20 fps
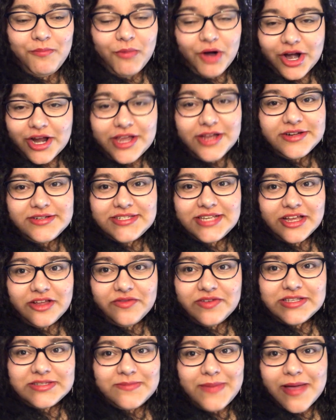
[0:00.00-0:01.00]
mark
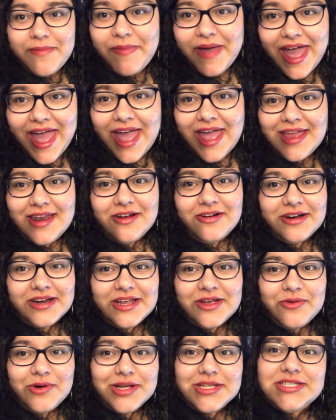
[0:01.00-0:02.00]
yourself as my pet
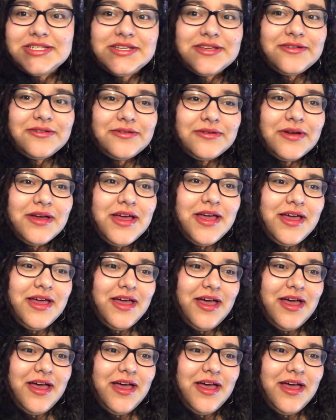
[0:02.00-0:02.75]
or you want to